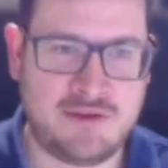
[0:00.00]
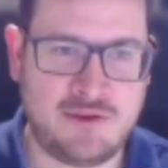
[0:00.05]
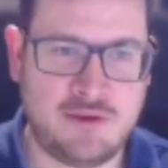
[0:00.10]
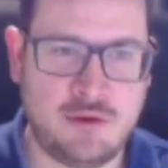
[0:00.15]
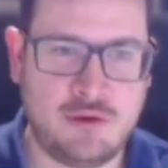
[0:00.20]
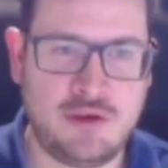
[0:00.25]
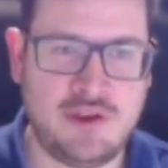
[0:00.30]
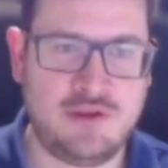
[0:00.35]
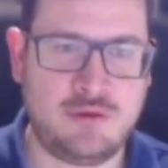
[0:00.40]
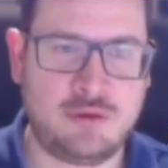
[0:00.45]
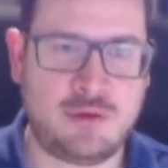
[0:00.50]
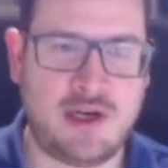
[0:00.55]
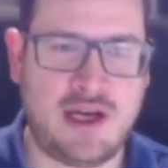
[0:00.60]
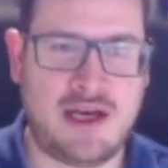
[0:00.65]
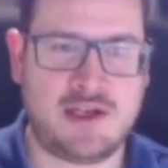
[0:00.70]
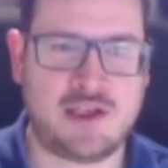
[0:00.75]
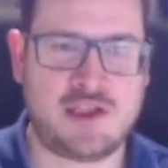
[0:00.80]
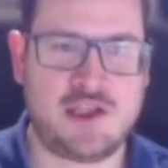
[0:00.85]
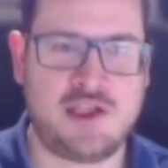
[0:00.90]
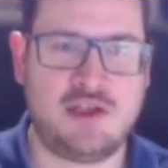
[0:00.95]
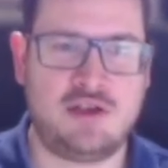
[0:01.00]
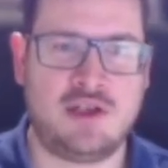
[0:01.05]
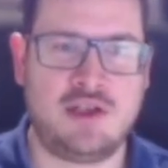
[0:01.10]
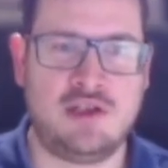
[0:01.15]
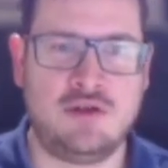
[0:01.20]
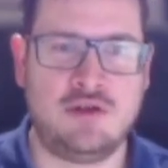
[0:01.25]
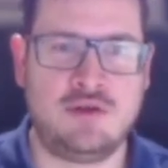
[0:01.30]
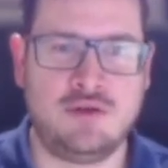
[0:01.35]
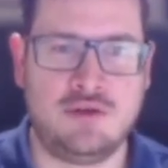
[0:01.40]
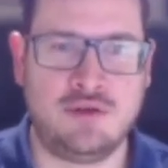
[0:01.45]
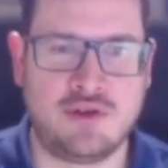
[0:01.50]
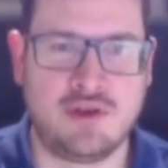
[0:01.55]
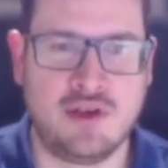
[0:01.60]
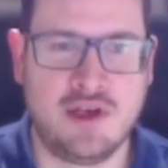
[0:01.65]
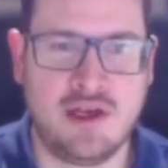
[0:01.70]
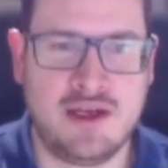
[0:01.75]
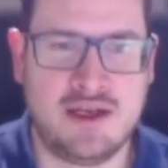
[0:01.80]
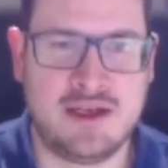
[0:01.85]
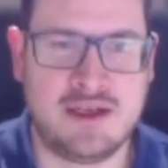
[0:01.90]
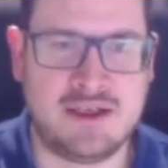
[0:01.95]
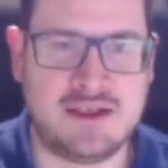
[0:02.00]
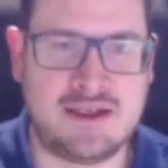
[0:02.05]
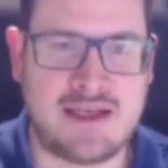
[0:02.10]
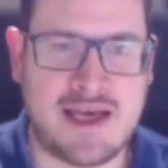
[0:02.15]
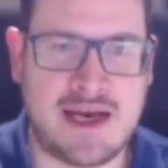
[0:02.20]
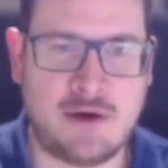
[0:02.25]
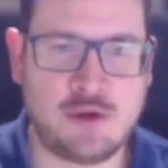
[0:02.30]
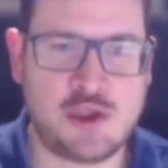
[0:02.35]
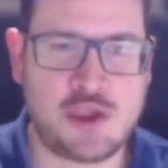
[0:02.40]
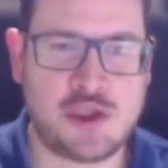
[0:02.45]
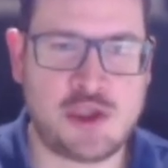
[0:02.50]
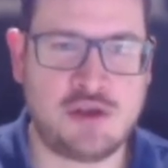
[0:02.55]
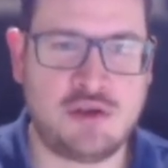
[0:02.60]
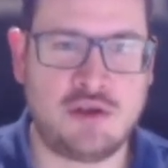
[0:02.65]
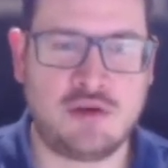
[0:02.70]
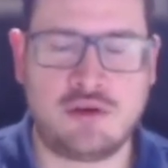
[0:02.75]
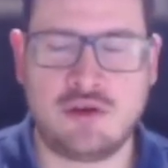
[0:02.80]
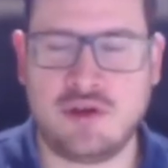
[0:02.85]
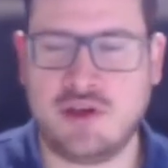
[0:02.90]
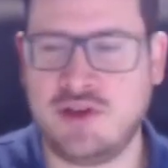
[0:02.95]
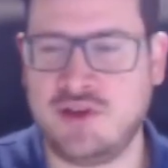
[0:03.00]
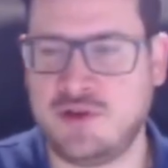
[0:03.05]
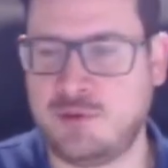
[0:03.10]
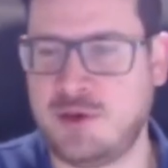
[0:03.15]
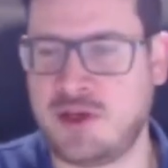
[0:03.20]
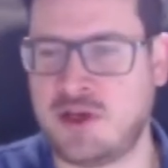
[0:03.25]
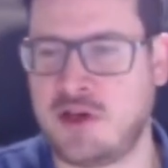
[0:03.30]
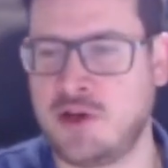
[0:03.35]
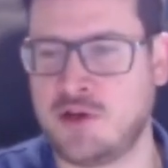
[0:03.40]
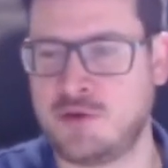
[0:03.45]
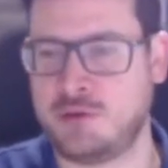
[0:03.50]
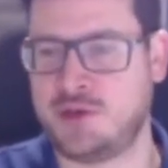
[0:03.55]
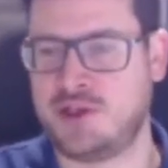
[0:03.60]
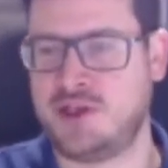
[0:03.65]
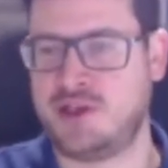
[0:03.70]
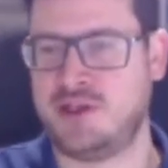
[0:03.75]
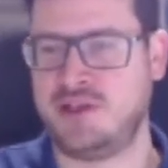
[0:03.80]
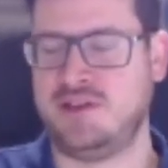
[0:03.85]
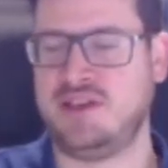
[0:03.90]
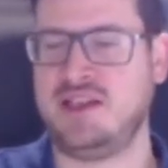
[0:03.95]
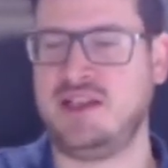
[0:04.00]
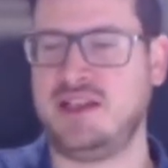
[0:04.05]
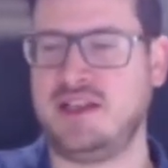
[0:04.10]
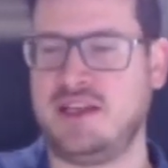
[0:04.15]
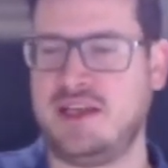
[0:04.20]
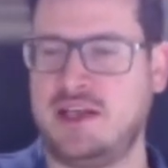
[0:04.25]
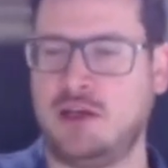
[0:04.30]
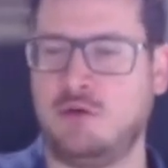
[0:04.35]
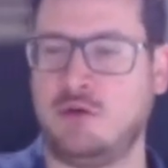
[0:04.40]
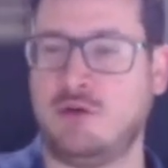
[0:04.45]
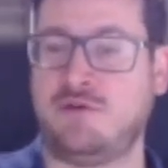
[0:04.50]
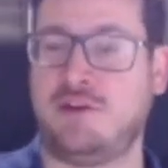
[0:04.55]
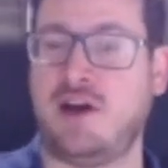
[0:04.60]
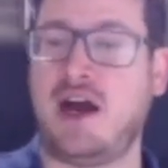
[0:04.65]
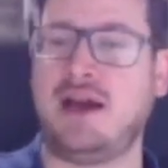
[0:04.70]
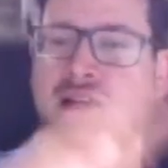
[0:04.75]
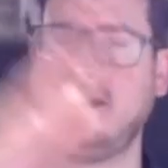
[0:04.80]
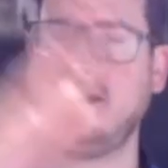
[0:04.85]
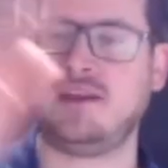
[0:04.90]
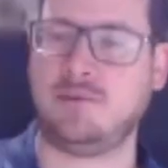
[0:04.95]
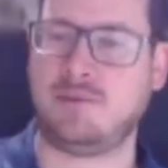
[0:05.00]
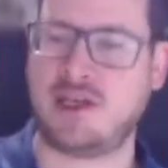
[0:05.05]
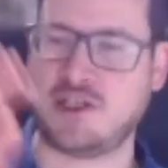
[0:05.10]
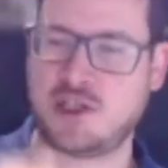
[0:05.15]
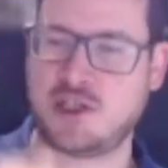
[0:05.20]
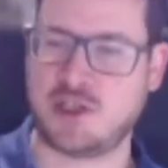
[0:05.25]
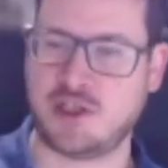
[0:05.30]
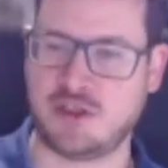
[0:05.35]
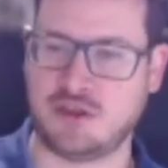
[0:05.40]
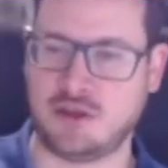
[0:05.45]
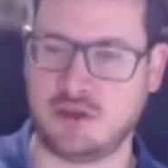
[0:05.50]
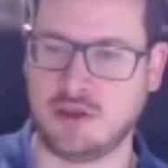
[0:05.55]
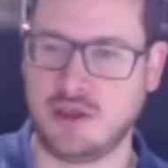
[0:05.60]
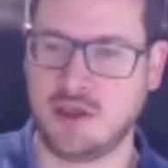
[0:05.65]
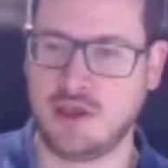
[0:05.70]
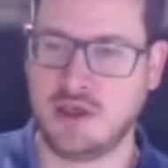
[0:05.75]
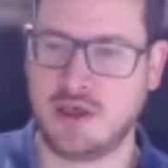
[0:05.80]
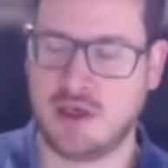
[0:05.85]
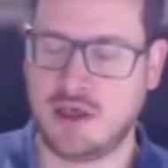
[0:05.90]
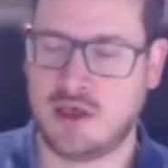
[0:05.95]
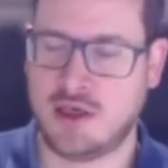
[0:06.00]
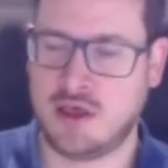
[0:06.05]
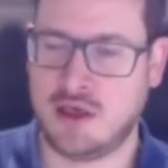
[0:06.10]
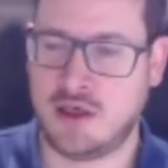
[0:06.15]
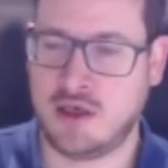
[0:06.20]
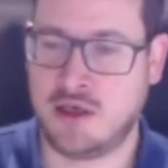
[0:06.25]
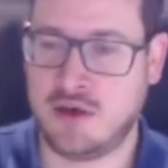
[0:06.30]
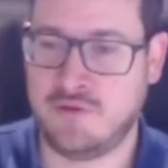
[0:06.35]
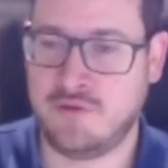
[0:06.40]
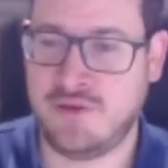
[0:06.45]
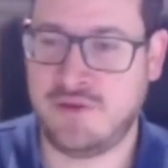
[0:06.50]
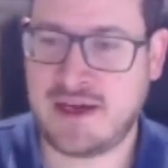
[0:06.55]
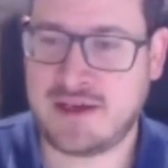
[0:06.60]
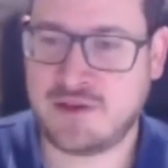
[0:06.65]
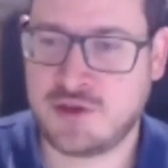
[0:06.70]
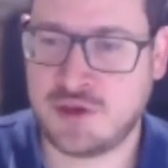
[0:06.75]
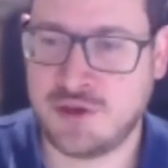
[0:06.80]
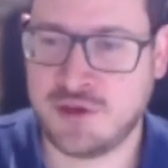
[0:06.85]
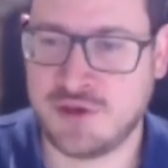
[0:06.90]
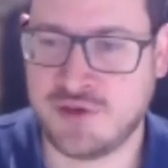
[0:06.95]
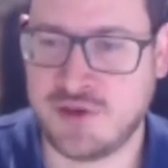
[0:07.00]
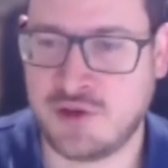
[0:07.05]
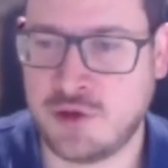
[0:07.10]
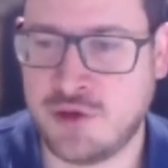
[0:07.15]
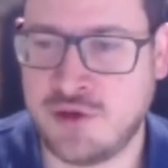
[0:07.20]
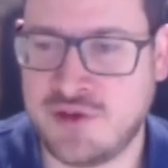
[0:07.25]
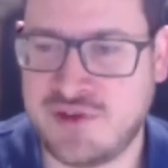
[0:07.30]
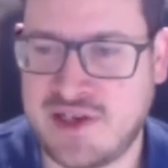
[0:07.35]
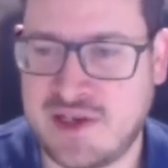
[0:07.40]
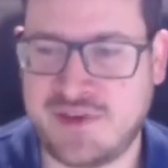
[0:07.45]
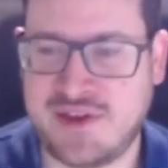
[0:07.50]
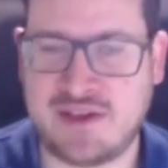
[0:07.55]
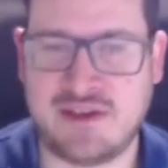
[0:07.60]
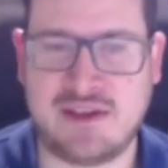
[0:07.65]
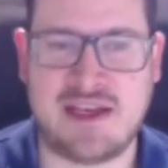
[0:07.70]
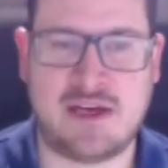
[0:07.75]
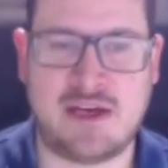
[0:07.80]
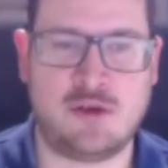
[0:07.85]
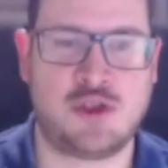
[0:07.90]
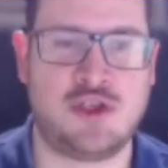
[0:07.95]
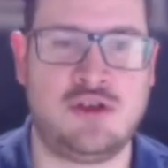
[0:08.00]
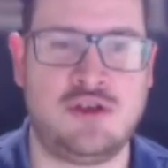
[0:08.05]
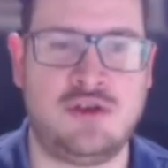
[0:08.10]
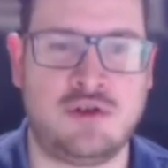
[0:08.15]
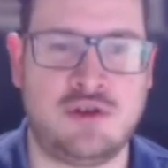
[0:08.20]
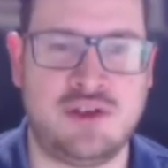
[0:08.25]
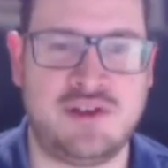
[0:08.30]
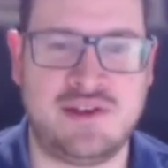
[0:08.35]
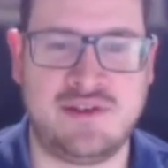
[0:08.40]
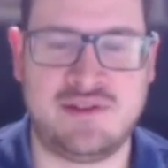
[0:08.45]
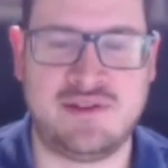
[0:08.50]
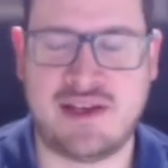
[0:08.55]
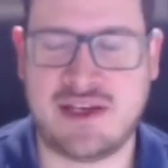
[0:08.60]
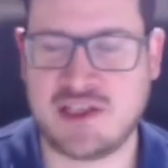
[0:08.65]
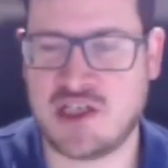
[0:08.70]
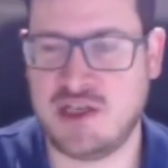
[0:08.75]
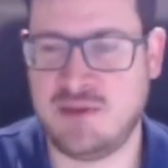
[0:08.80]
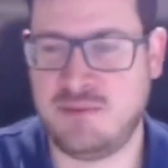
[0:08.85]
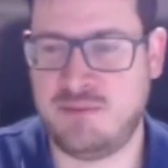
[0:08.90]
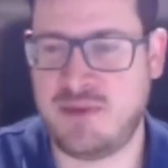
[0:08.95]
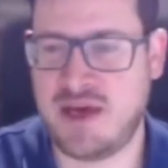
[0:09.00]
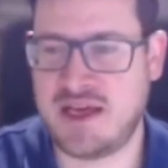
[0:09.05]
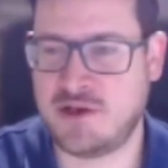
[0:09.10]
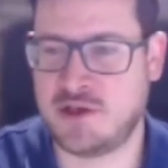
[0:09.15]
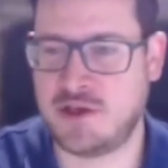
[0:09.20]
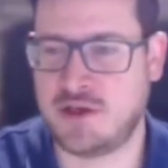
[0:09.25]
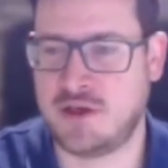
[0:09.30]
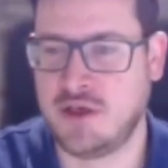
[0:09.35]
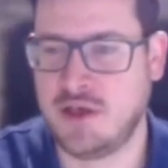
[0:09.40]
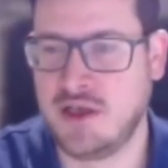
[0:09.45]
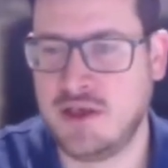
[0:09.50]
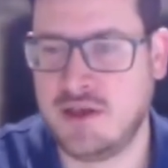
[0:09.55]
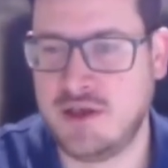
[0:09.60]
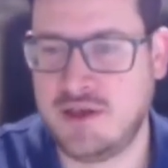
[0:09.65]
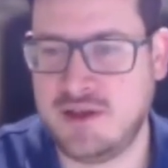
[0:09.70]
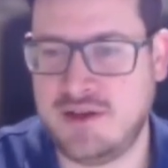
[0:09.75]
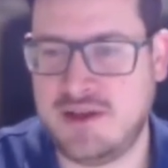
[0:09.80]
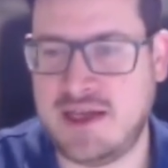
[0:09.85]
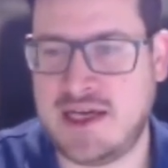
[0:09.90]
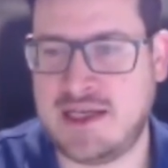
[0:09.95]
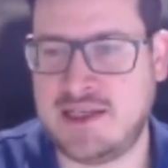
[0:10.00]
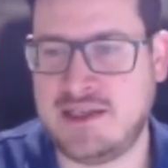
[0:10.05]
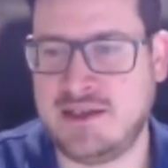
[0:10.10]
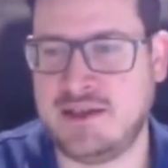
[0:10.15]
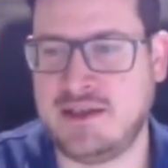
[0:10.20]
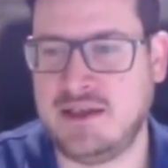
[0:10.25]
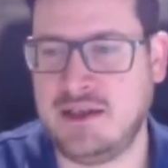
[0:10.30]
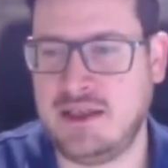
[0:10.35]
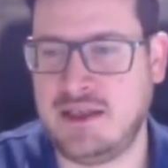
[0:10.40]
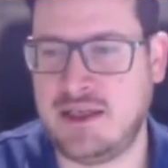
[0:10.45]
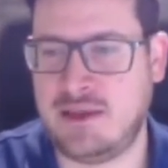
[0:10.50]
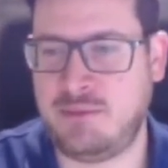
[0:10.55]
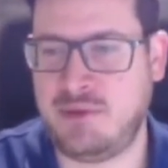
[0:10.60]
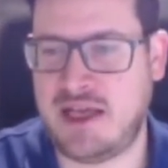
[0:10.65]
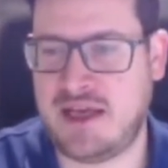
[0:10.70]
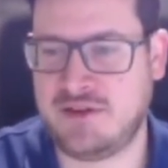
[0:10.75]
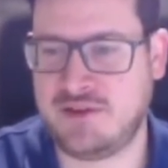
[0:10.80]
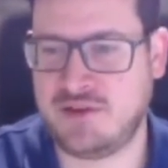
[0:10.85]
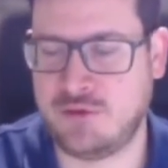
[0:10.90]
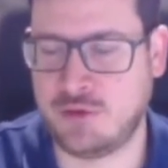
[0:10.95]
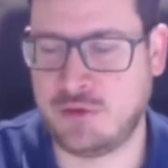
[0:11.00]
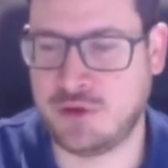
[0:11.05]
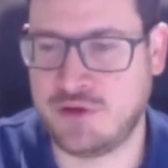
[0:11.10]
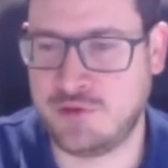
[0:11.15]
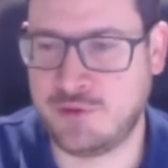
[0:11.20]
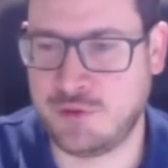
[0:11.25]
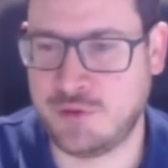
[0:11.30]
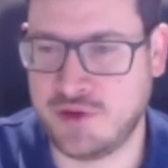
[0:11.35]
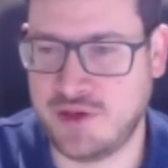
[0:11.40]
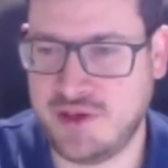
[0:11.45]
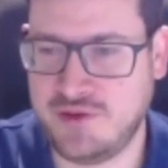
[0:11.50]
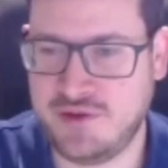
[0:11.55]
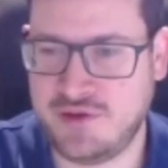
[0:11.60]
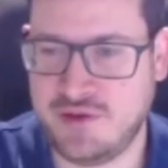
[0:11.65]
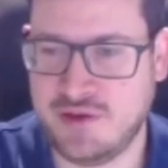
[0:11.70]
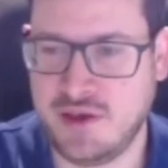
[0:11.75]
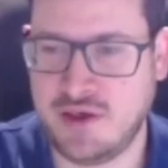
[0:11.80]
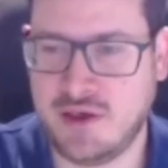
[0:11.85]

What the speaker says: noise, we're actually going to use Gaussian noise, because we're dealing here with high dimensional vectors. It turns out that Gaussian noise is actually better than Laplace noise for this.